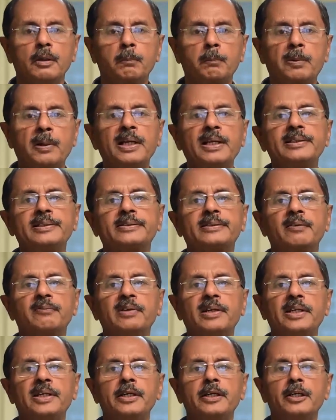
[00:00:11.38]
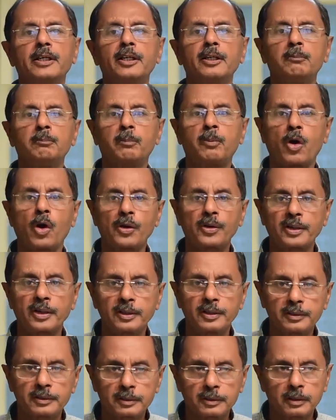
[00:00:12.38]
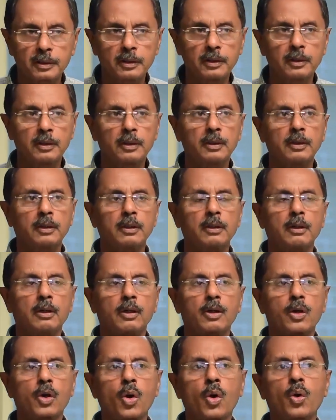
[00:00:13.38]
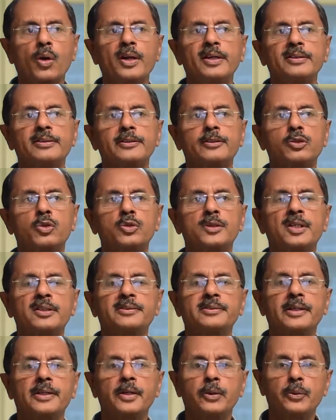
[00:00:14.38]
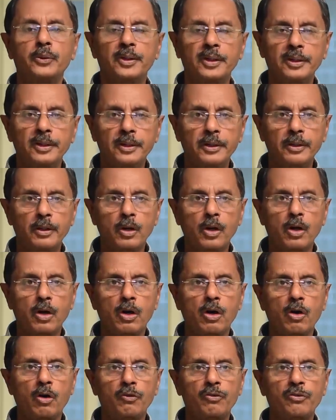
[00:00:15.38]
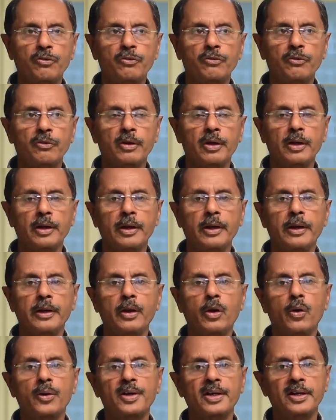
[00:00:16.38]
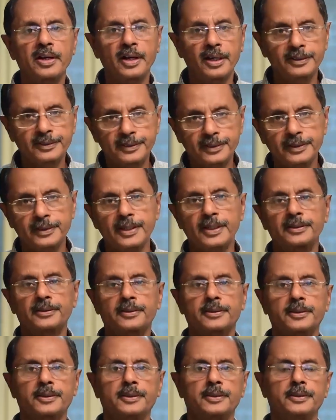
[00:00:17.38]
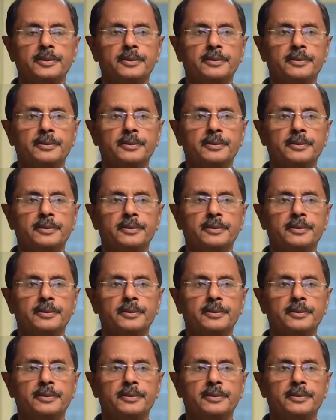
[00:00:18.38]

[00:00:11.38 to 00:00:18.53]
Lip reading: plays a very important role in the social security of an organized industry.